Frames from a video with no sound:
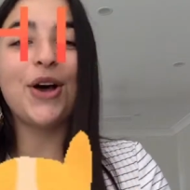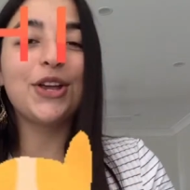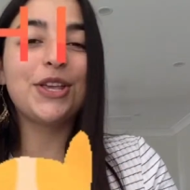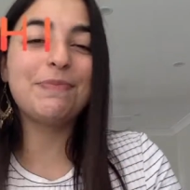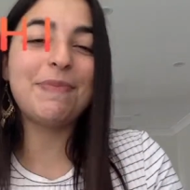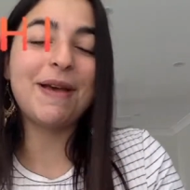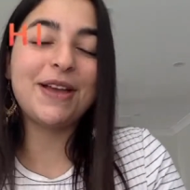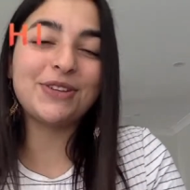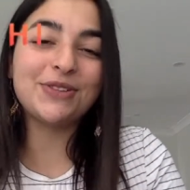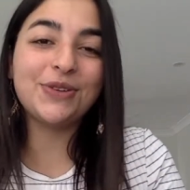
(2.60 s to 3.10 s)

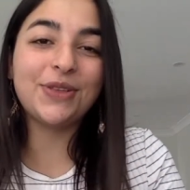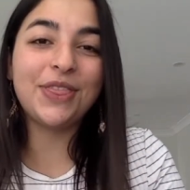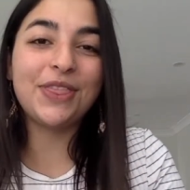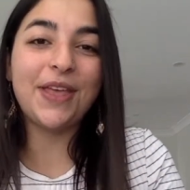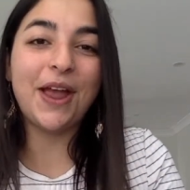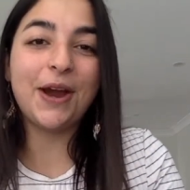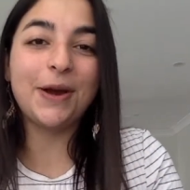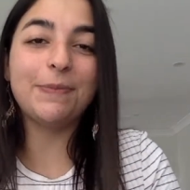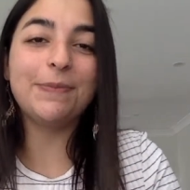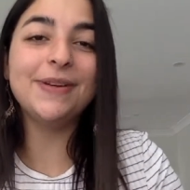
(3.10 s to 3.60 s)
occupational
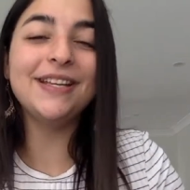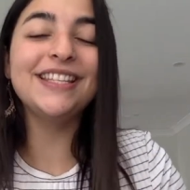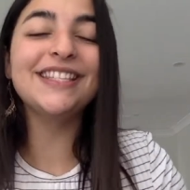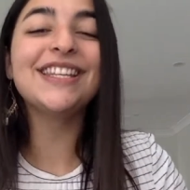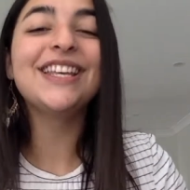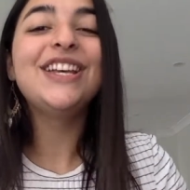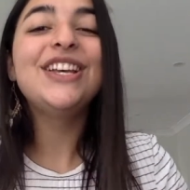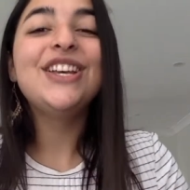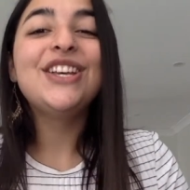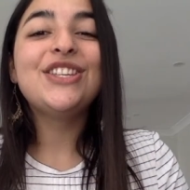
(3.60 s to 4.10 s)
therapist.
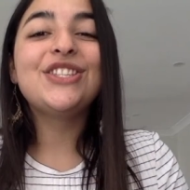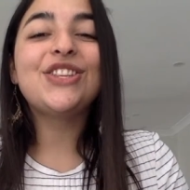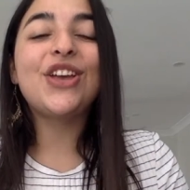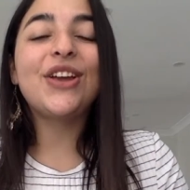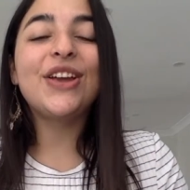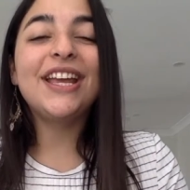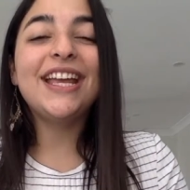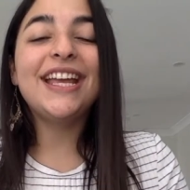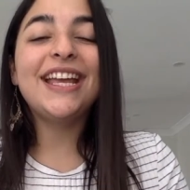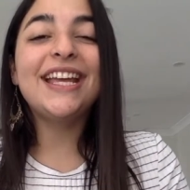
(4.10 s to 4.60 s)
So
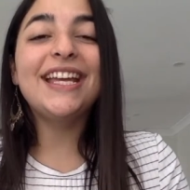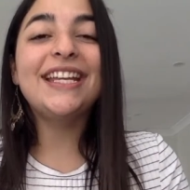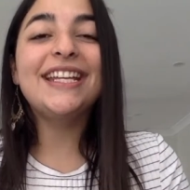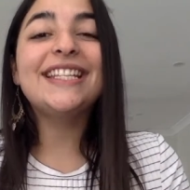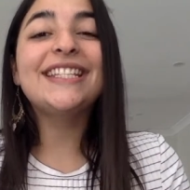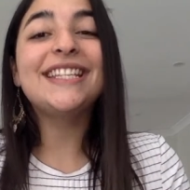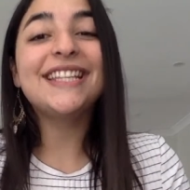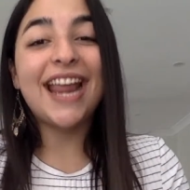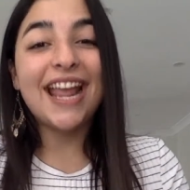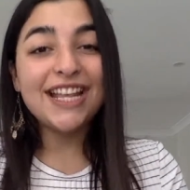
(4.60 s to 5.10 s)
in
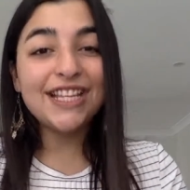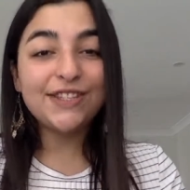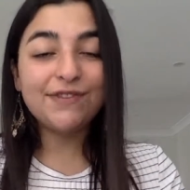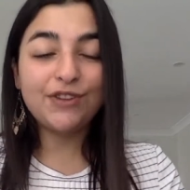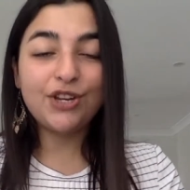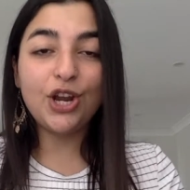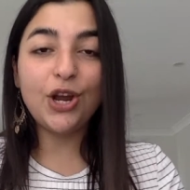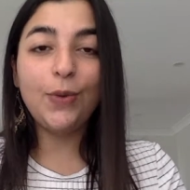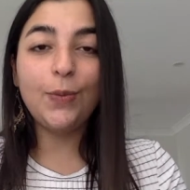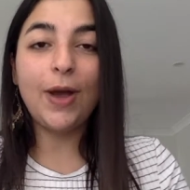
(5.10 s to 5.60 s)
today's
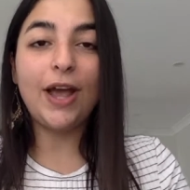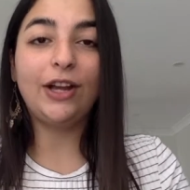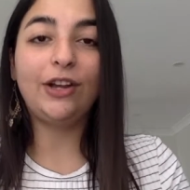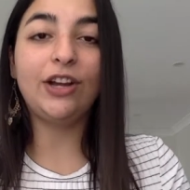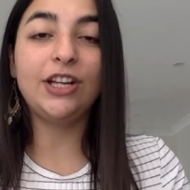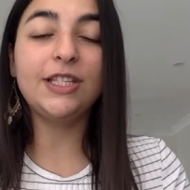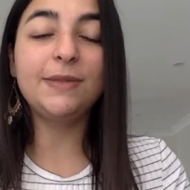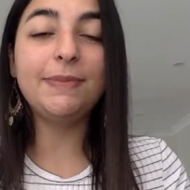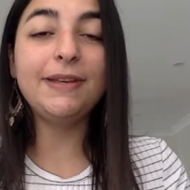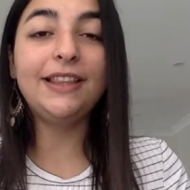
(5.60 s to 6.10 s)
video, we're
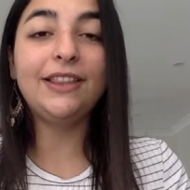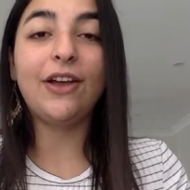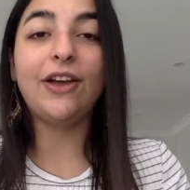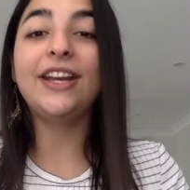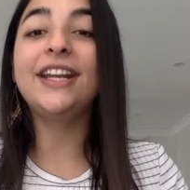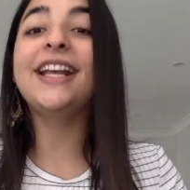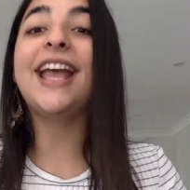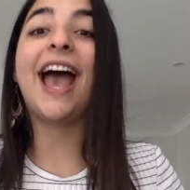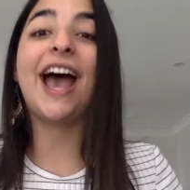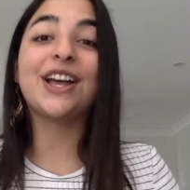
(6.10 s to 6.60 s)
going to be
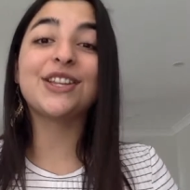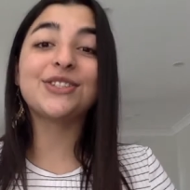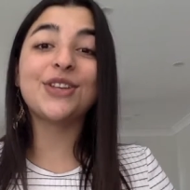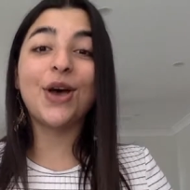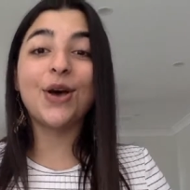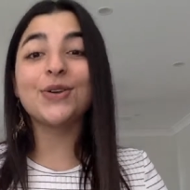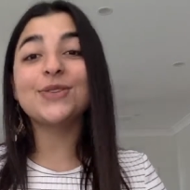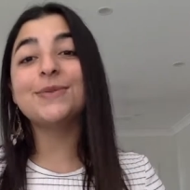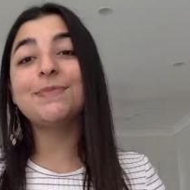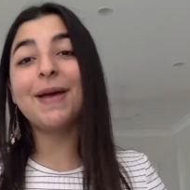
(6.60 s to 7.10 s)
learning how to
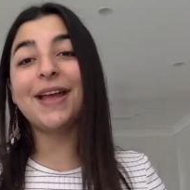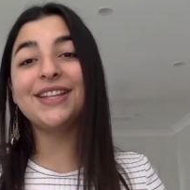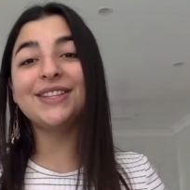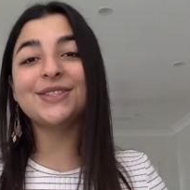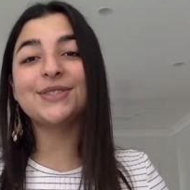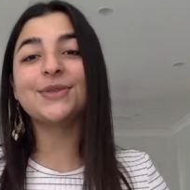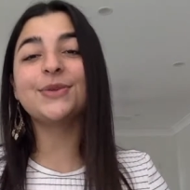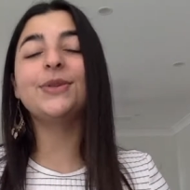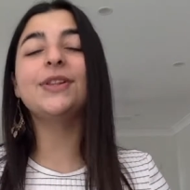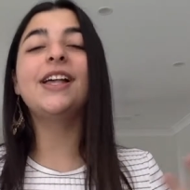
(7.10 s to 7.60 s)
hold a
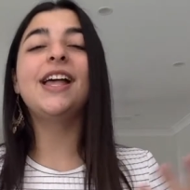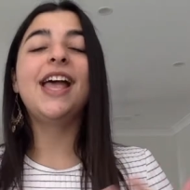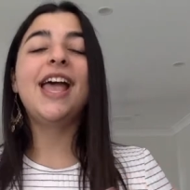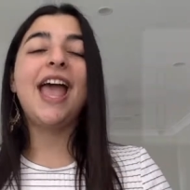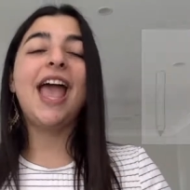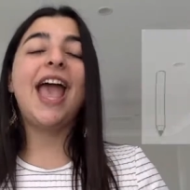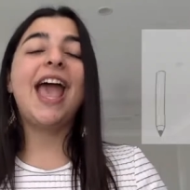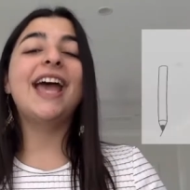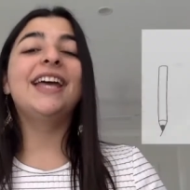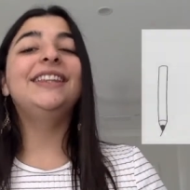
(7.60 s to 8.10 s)
pencil
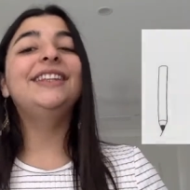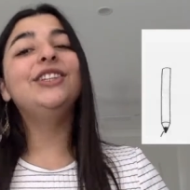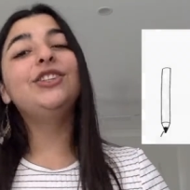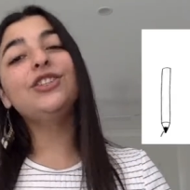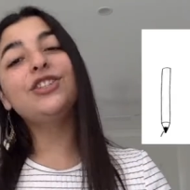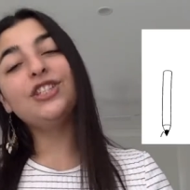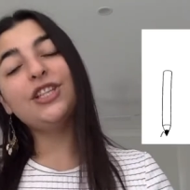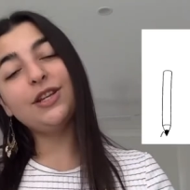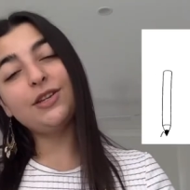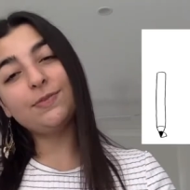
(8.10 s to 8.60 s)
and little
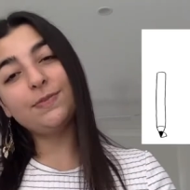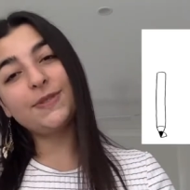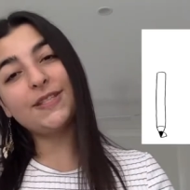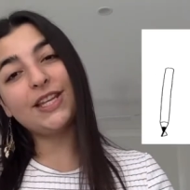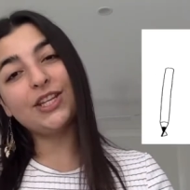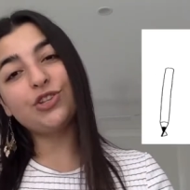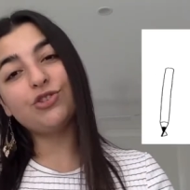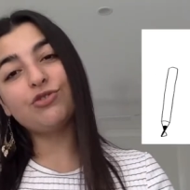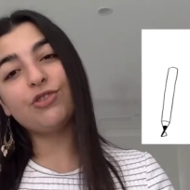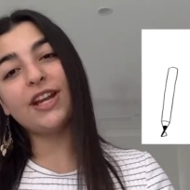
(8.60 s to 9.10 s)
tips
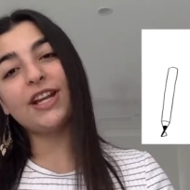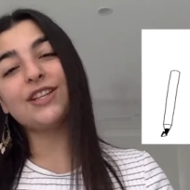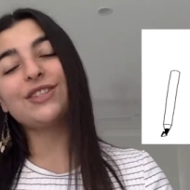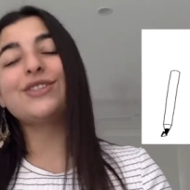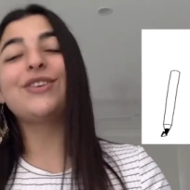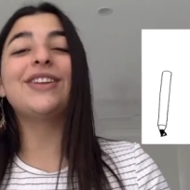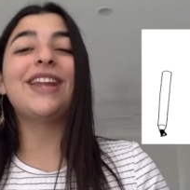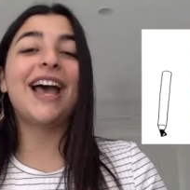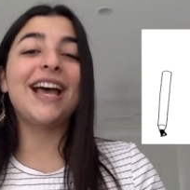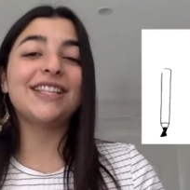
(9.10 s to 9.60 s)
and tricks
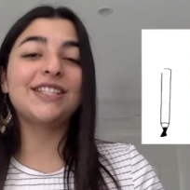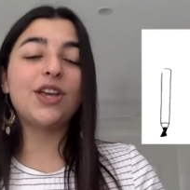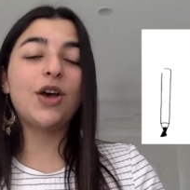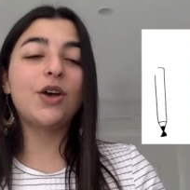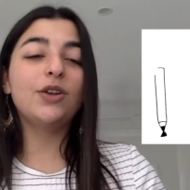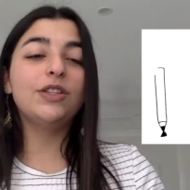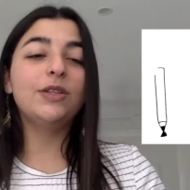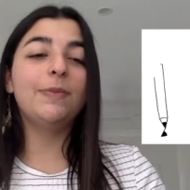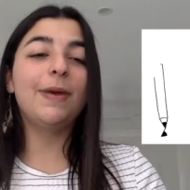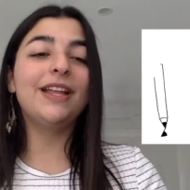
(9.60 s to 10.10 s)
on how to
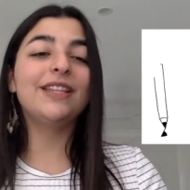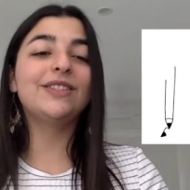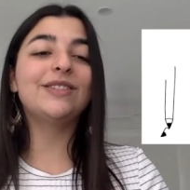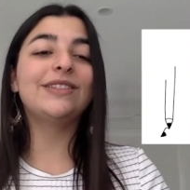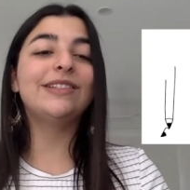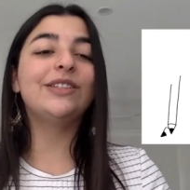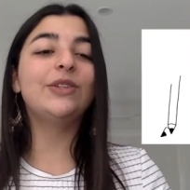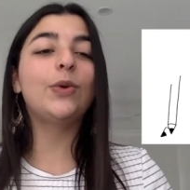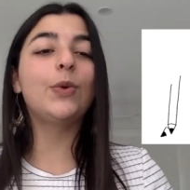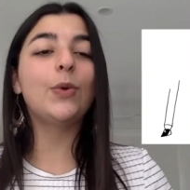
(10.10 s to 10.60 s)
hold a
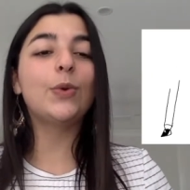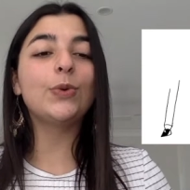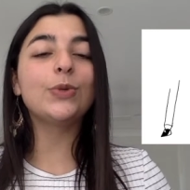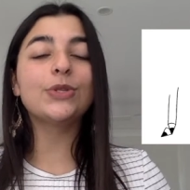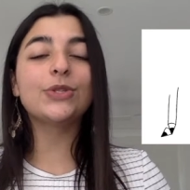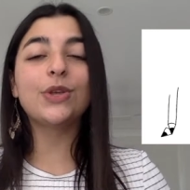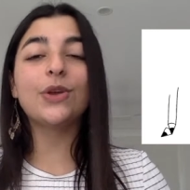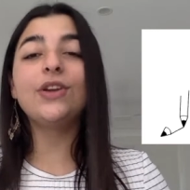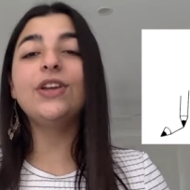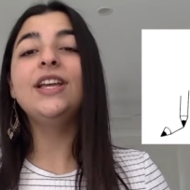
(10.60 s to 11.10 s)
pencil and
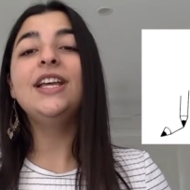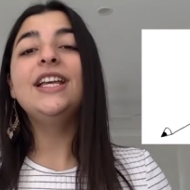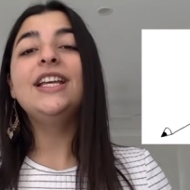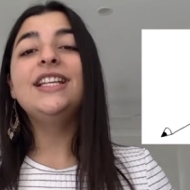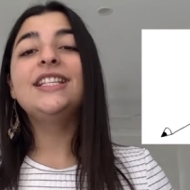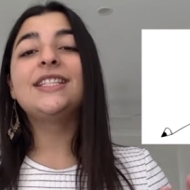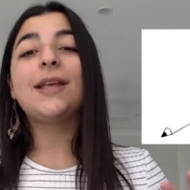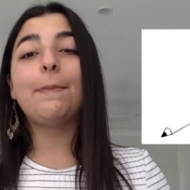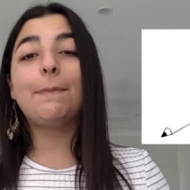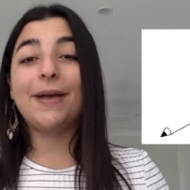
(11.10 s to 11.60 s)
also
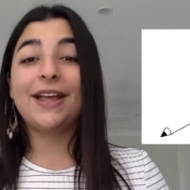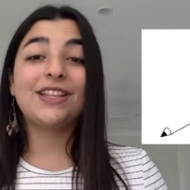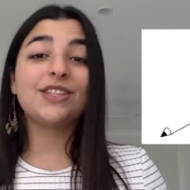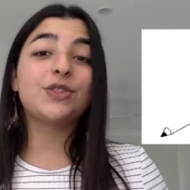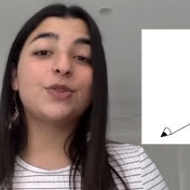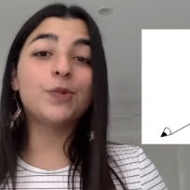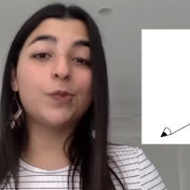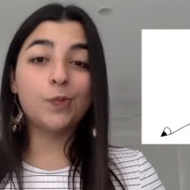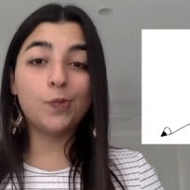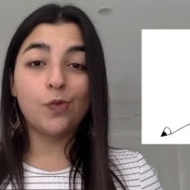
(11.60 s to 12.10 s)
some
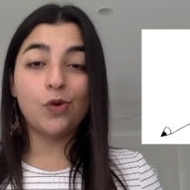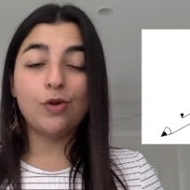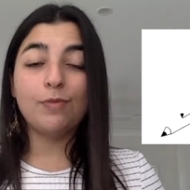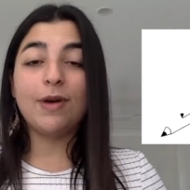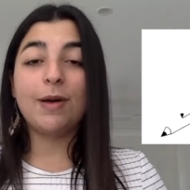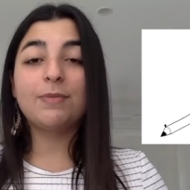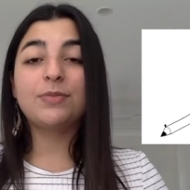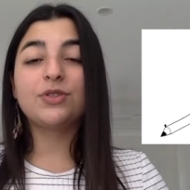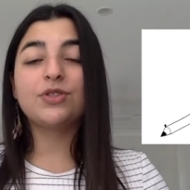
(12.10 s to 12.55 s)
pencil warm up.